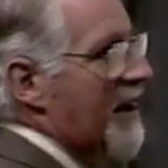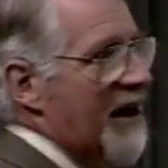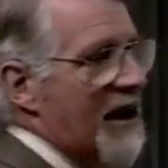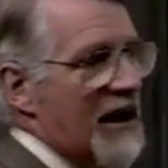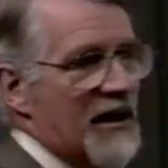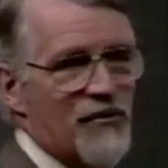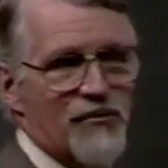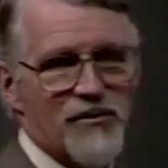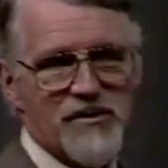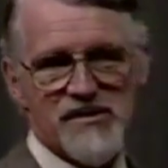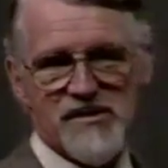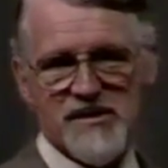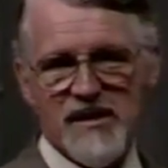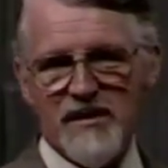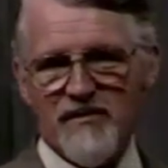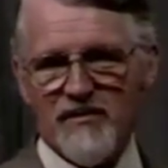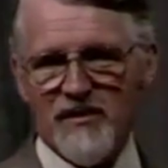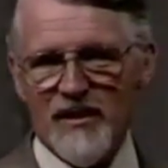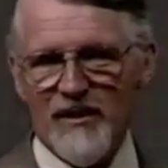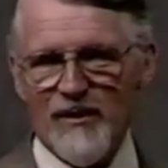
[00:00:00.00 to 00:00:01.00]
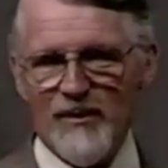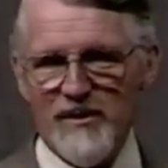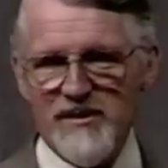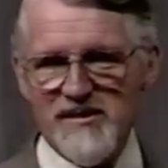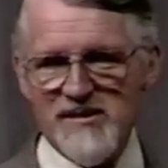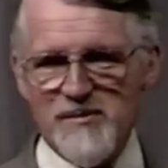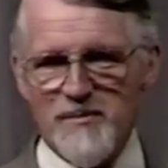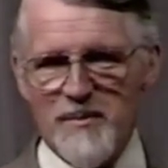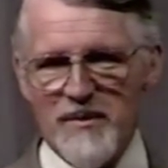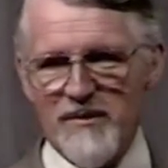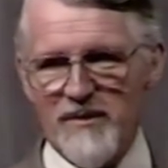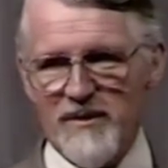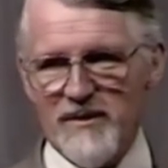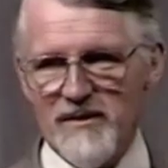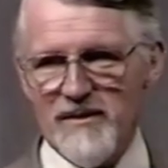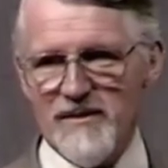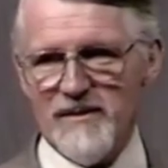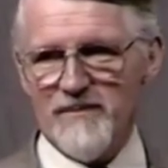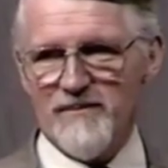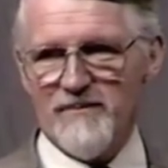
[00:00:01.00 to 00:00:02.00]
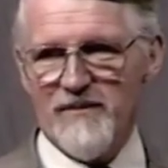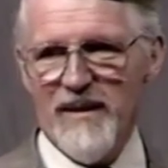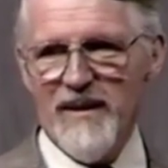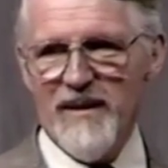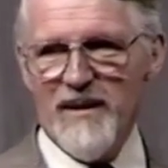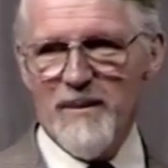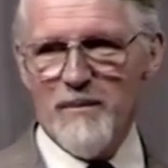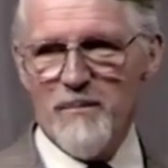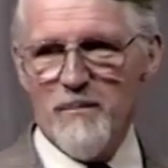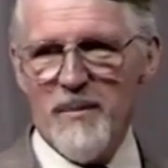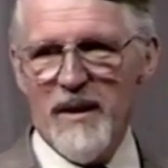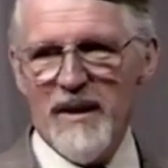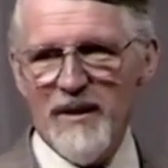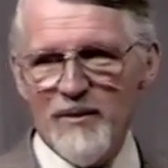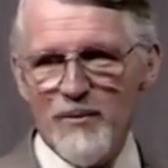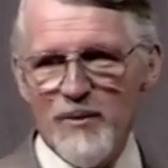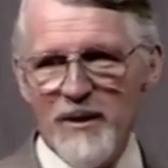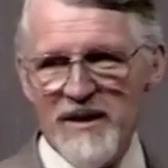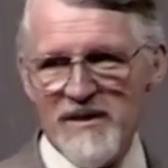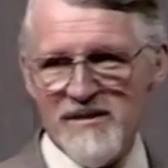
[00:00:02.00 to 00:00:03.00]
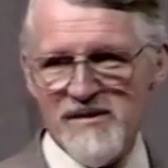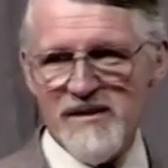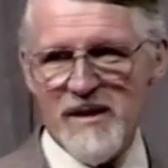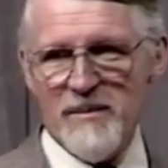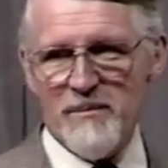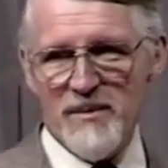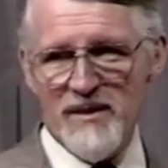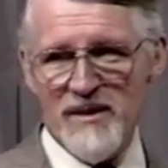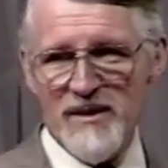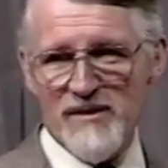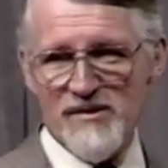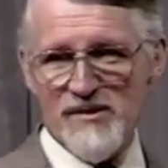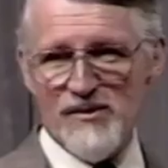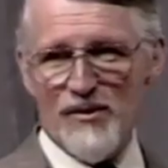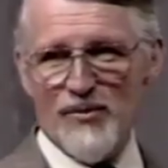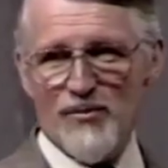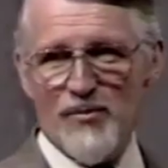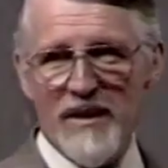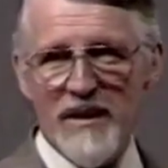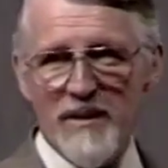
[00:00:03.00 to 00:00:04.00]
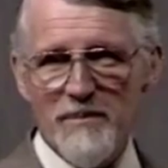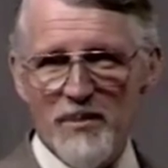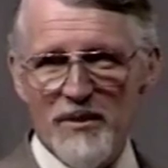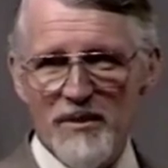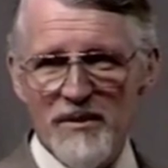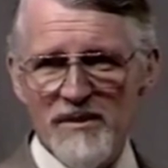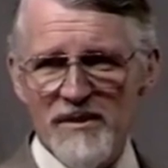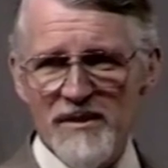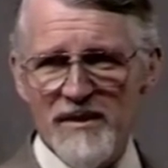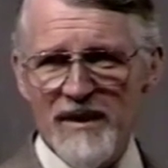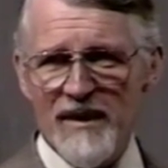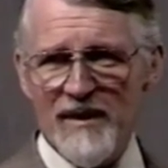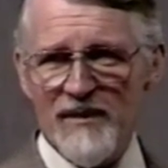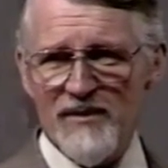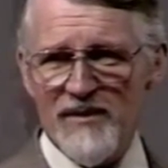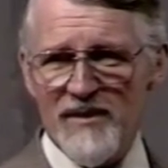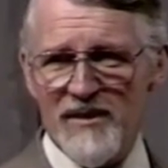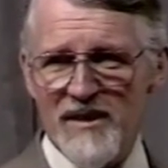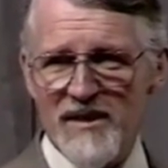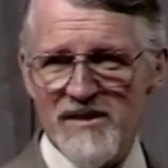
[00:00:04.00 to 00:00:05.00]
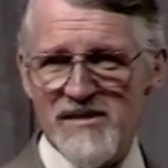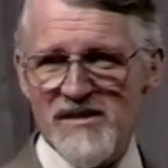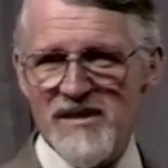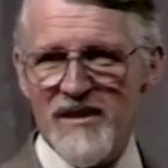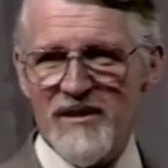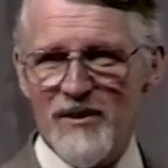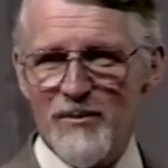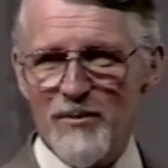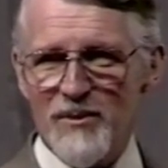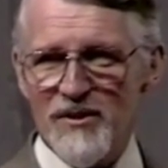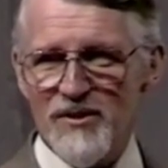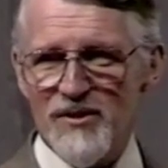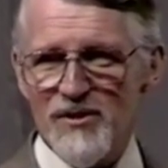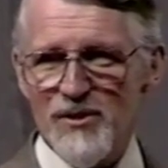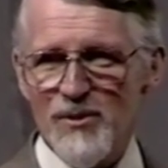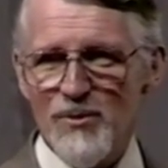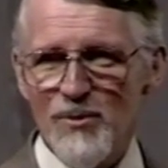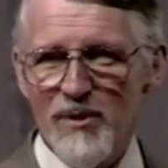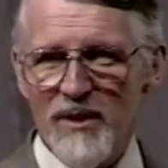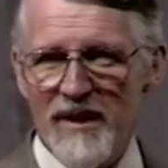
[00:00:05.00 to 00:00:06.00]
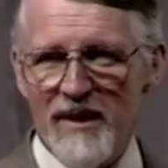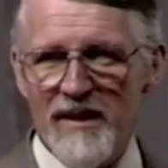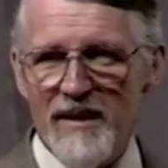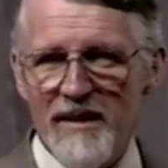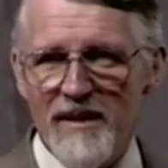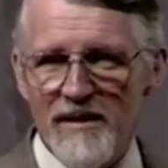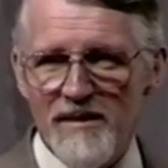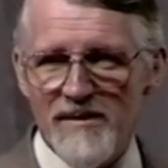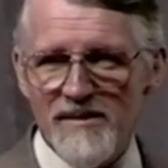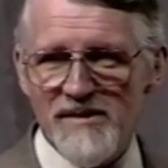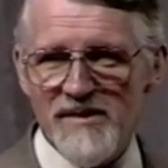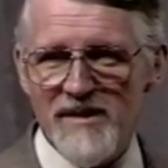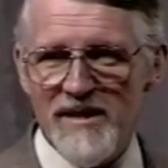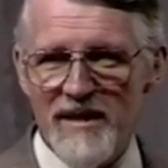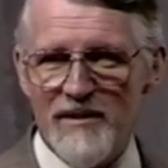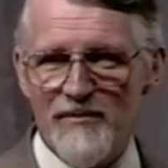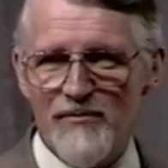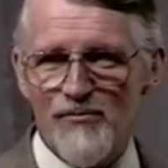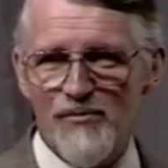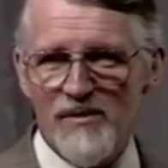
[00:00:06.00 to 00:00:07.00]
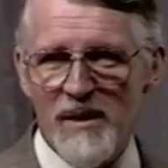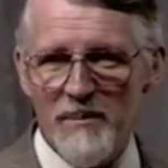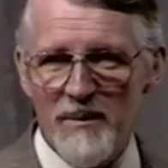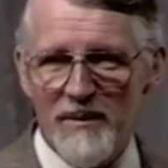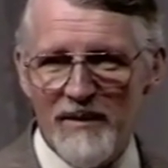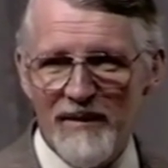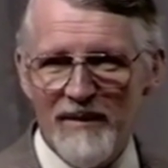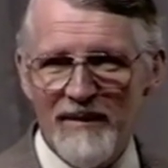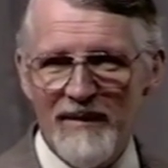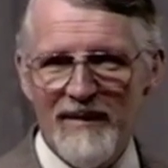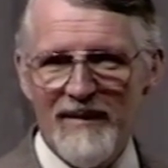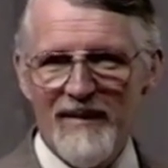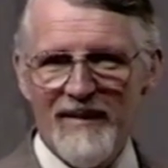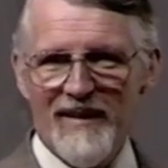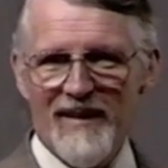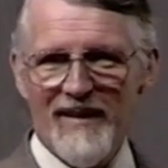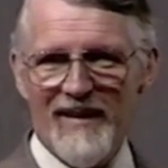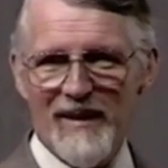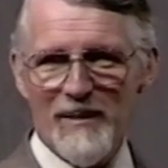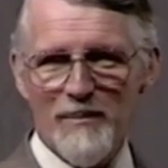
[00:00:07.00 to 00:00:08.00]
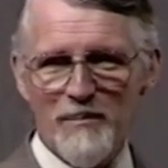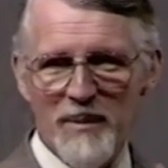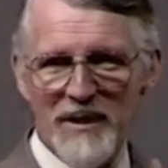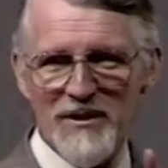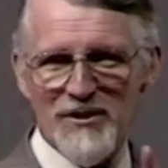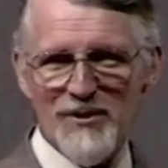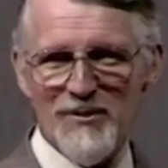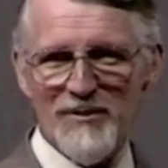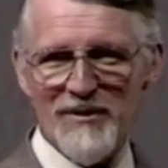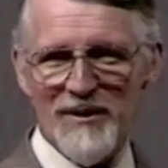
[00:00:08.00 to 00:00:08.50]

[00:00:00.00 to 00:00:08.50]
and receive the Holy Spirit. By the way, somebody has already pointed out that I said there were two E's in rubber. I'll bet you